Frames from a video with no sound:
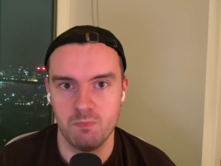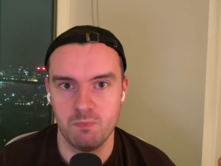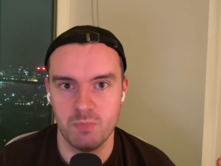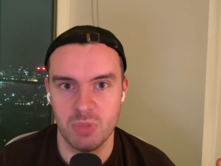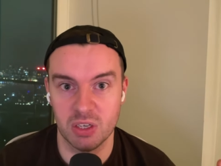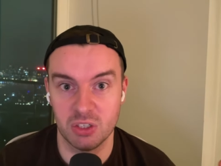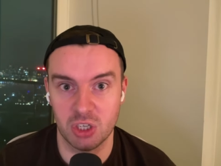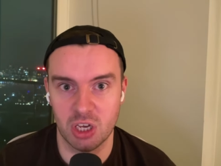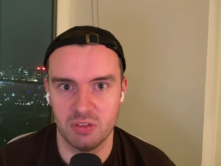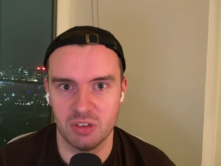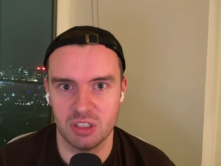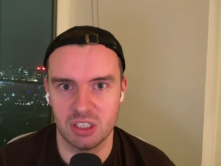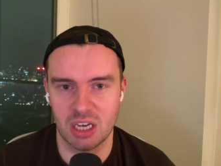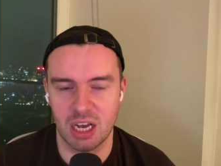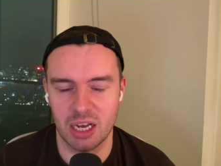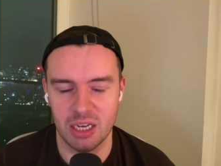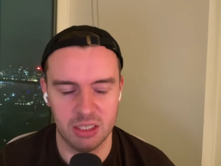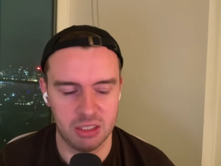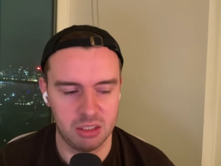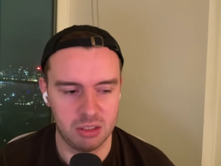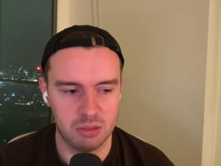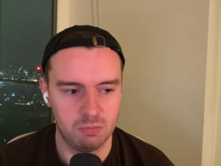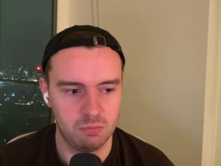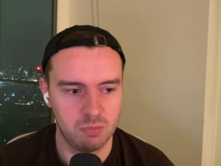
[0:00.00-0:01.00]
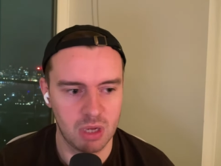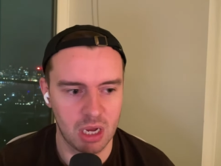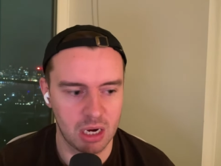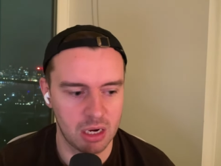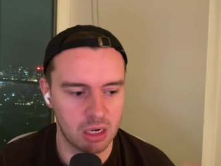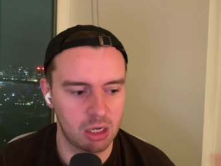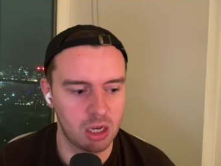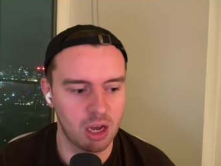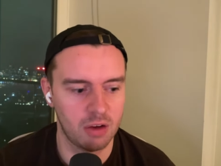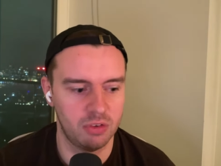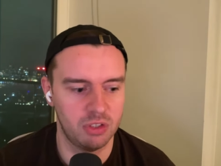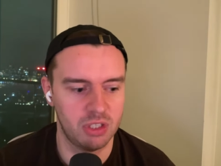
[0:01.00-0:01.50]
The server sides kind
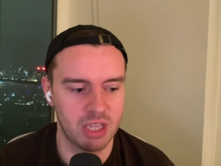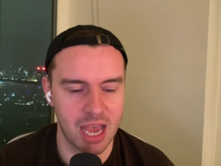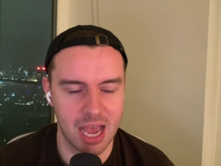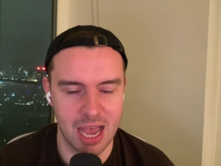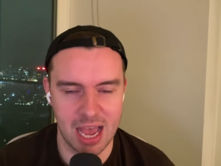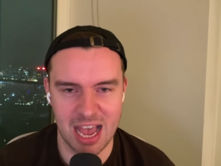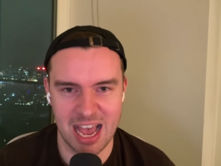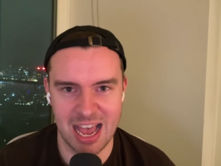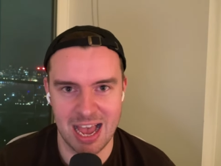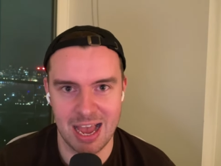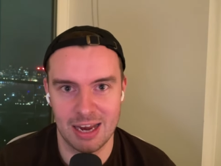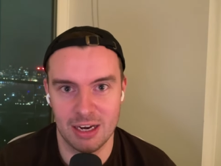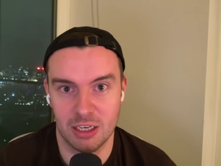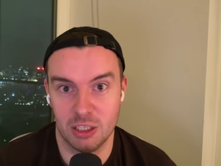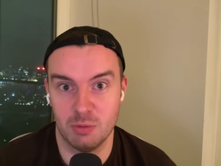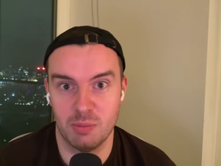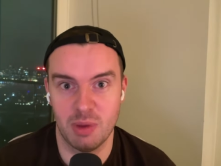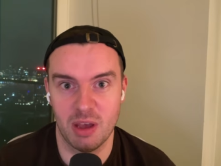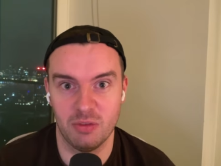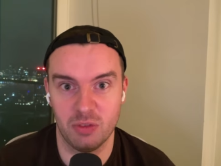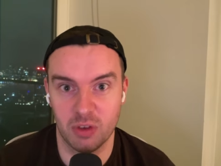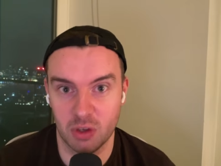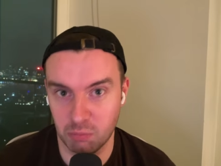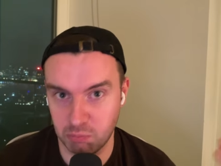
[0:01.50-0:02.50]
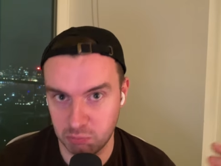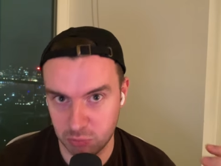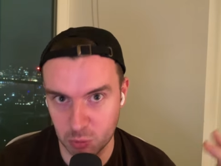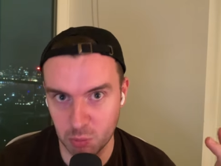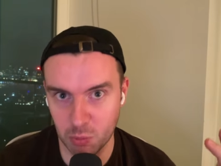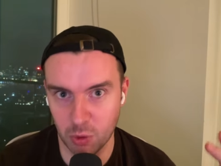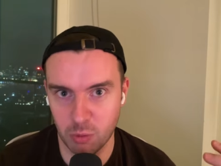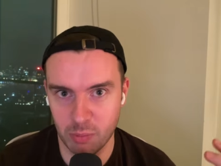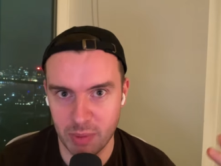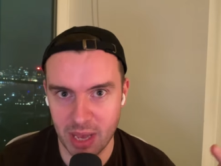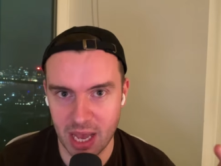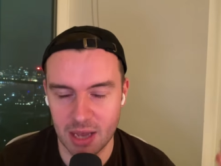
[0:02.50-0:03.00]
of covers that, and it's a bit of a
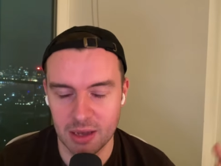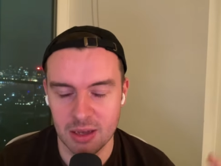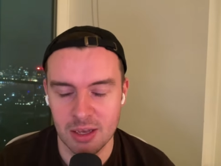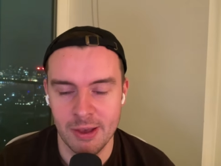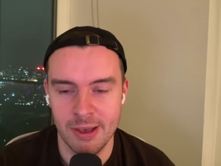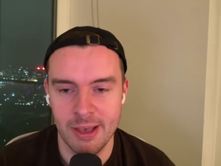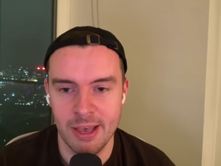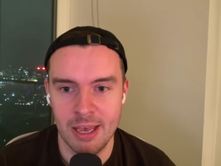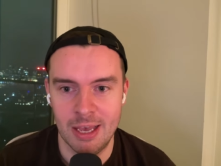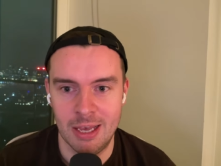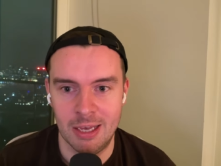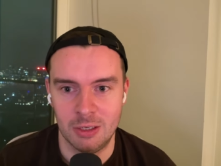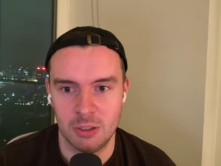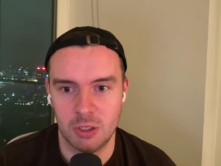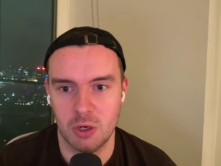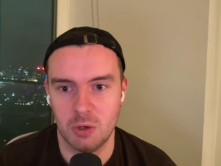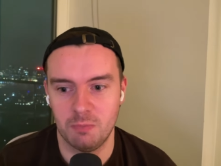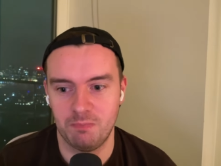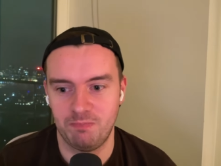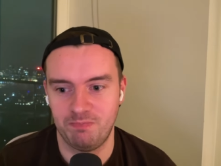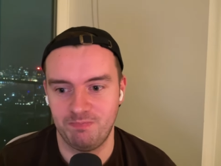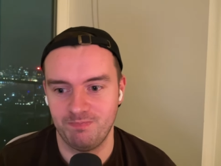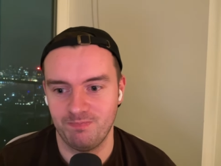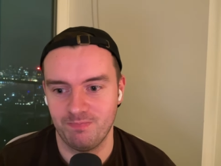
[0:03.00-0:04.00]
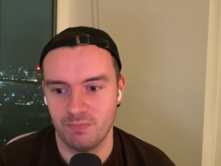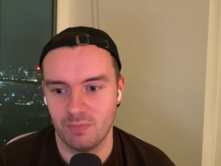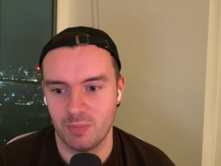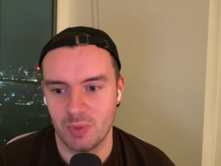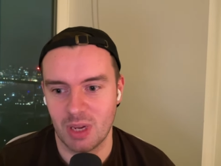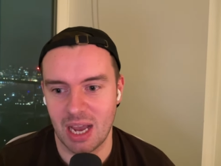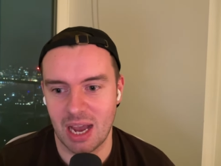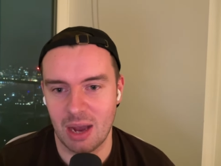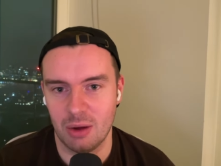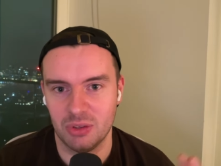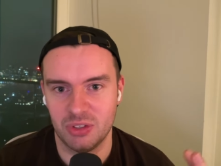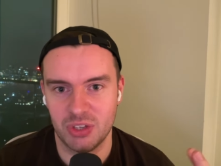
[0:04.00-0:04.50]
small bet. So
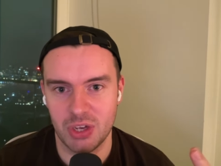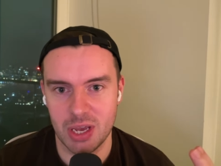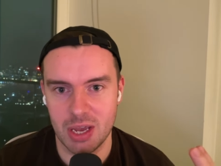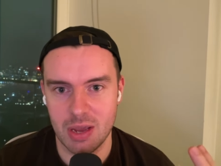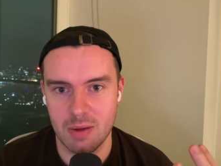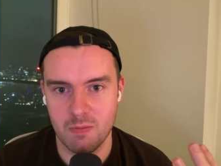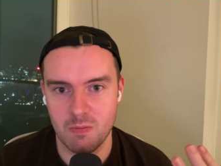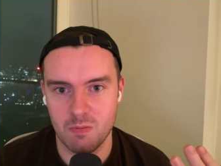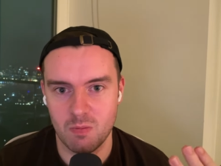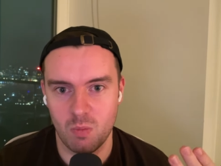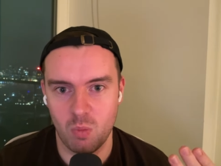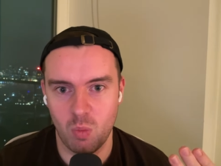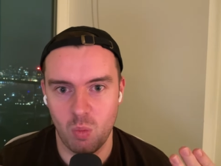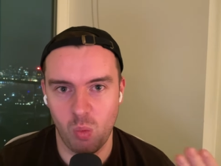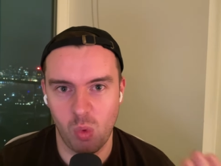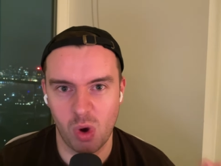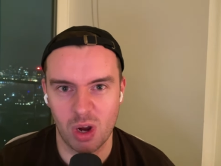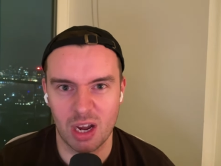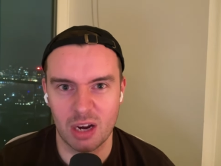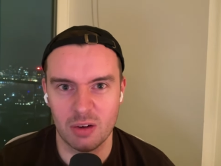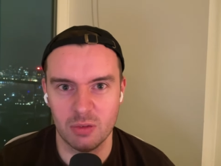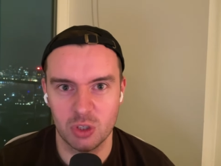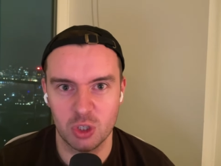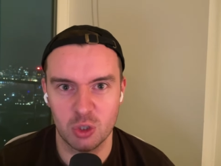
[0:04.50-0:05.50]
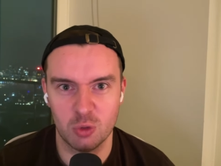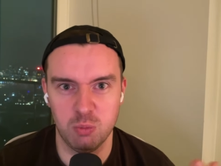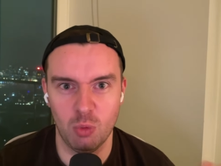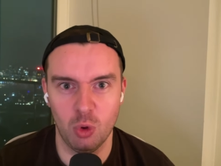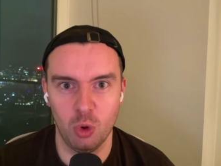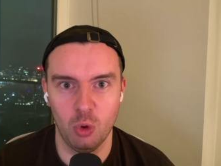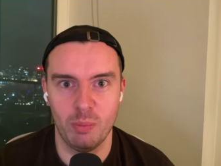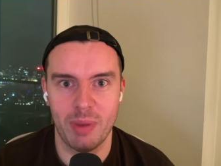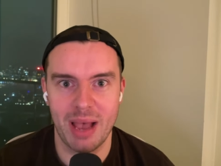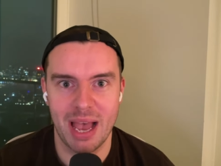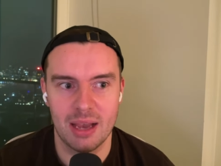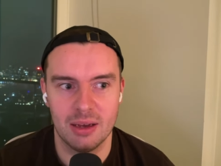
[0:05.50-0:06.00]
I would say, what kind of
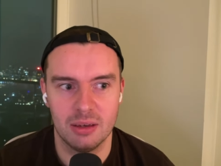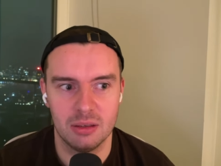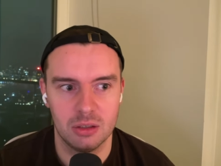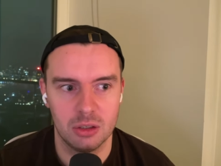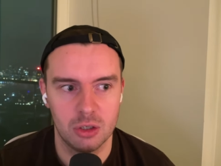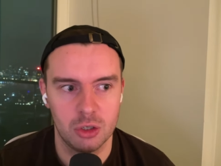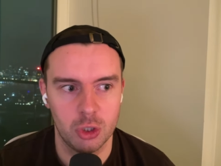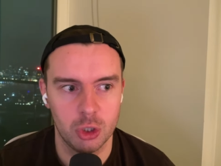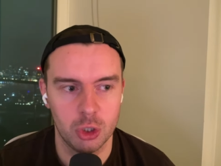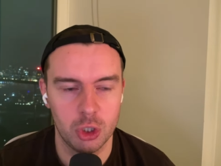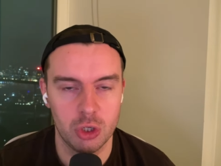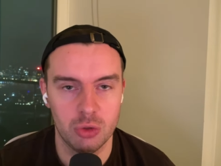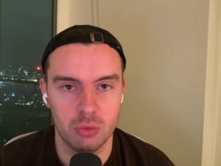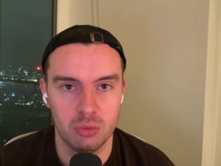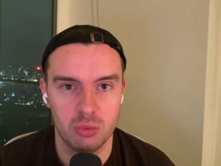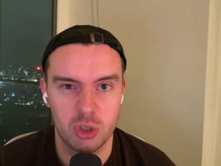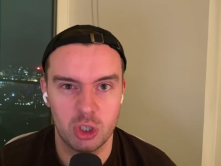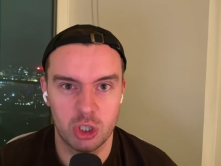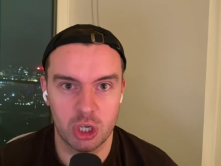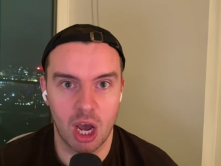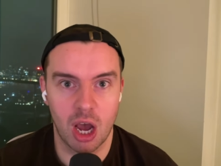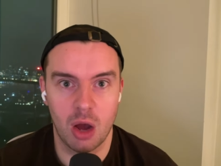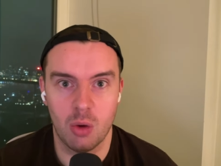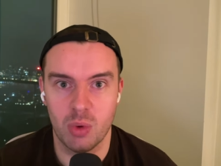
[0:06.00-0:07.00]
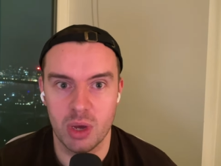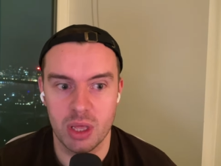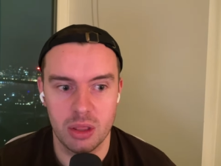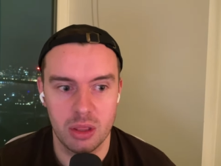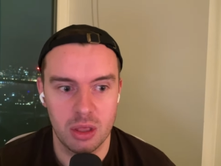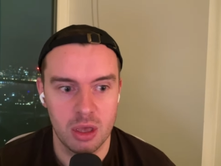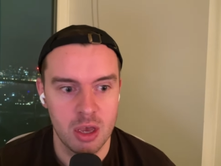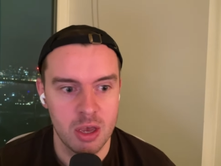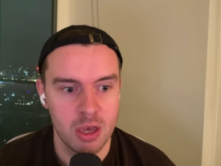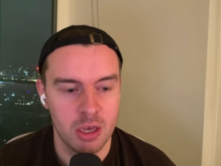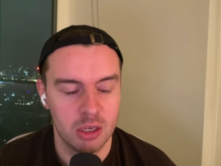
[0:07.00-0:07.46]
small bet could you start with?